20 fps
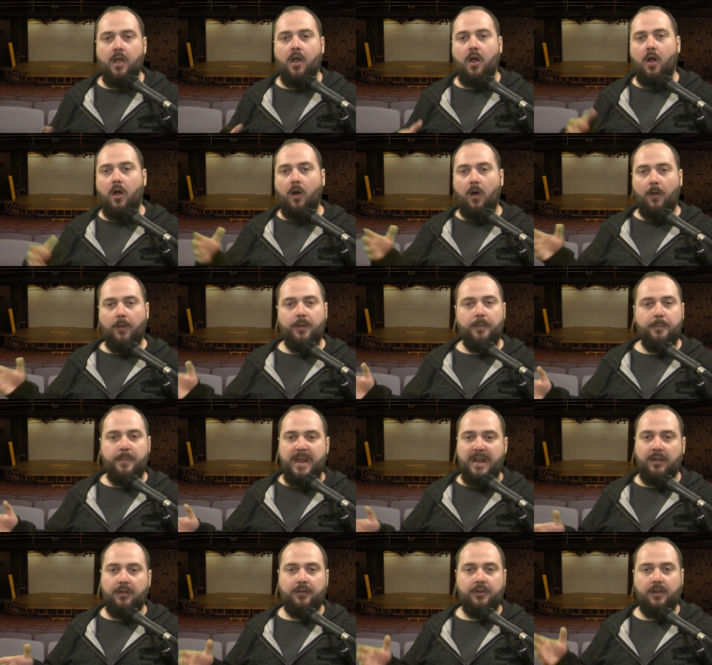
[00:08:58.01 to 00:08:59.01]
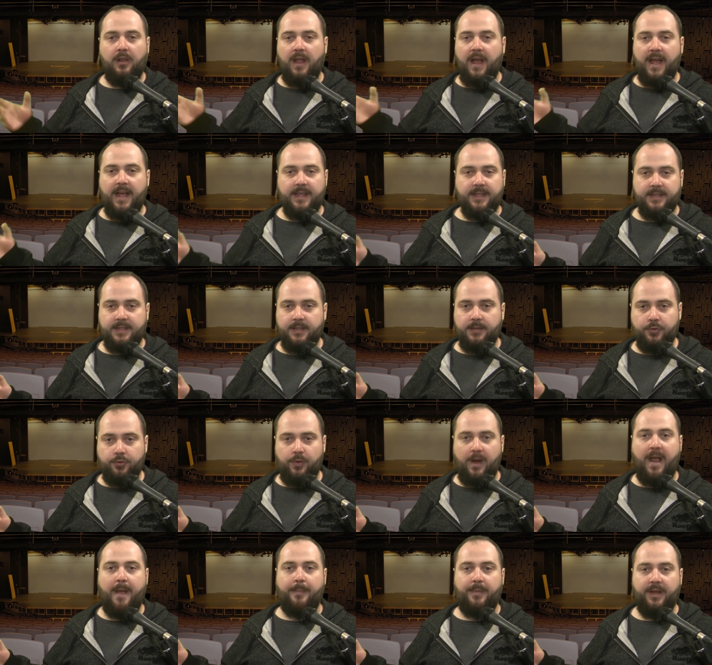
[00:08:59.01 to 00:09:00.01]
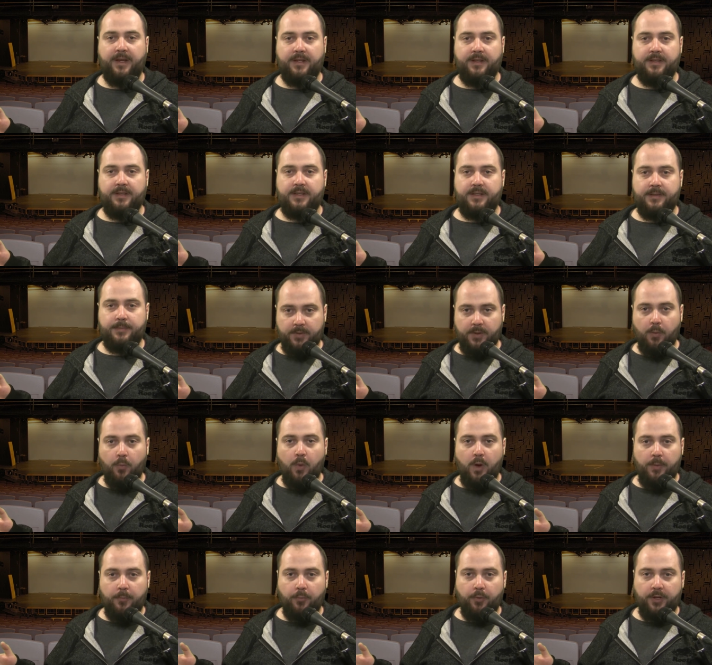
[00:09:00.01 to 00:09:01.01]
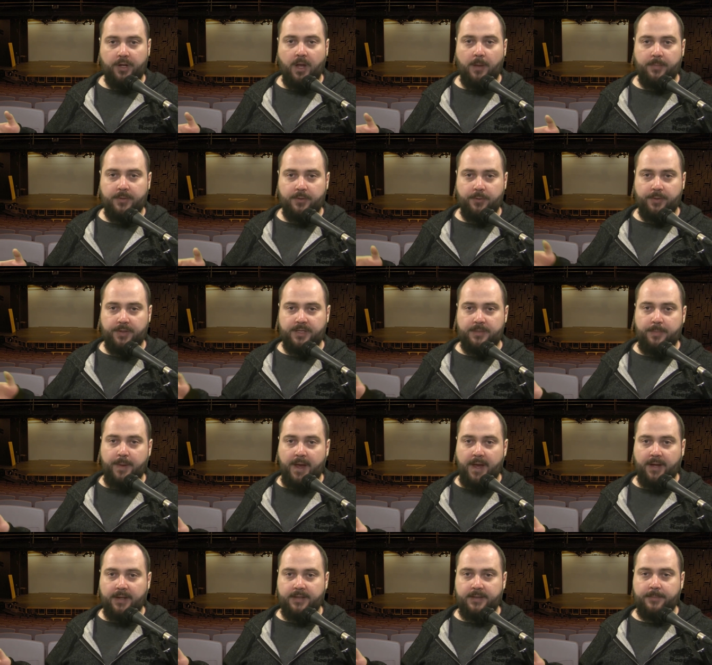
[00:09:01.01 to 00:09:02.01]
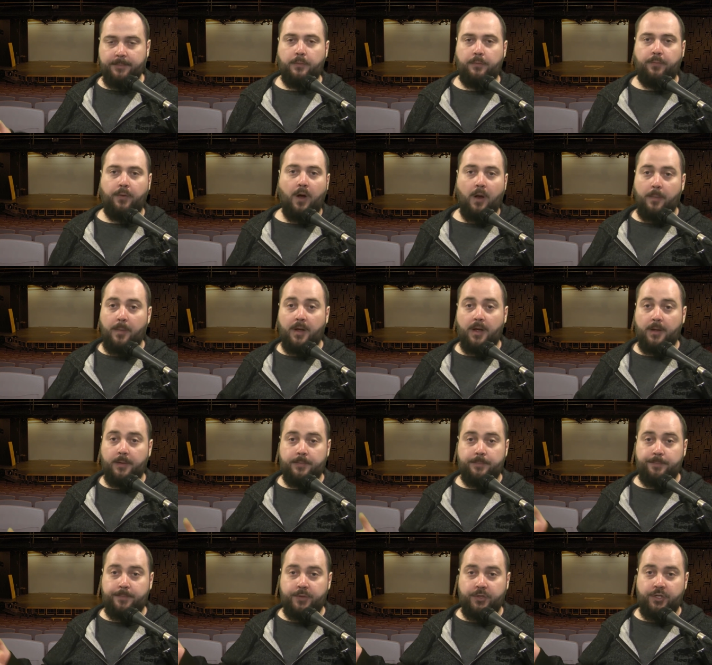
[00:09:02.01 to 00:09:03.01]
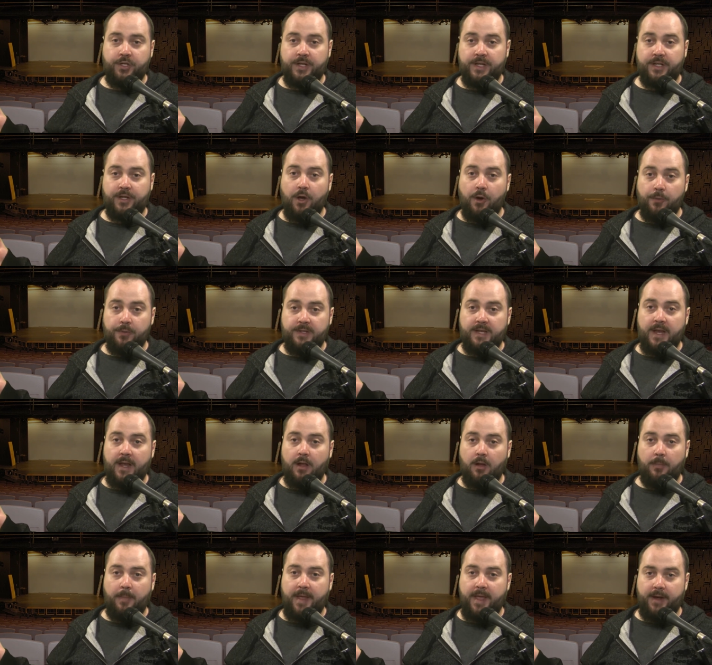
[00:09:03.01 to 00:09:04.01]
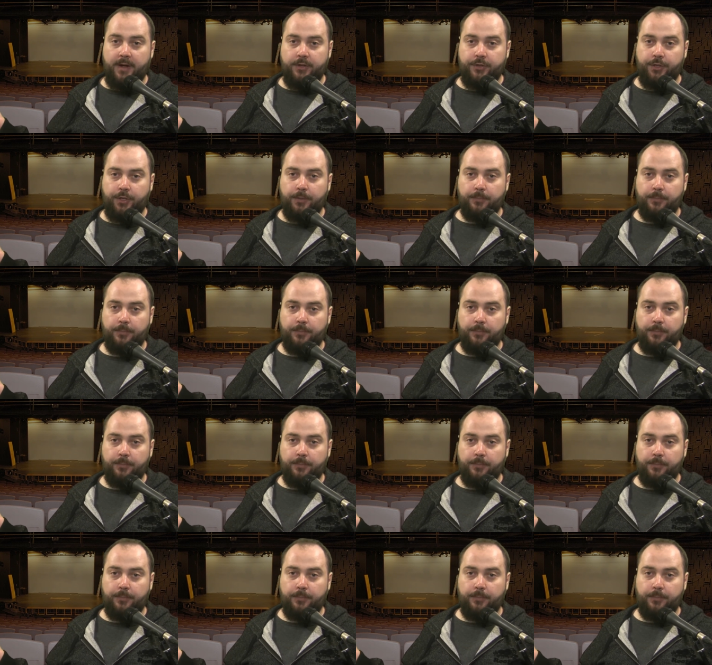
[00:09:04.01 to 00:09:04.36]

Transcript: all the middle class trappings that one would come to expect from a chic hotel manager.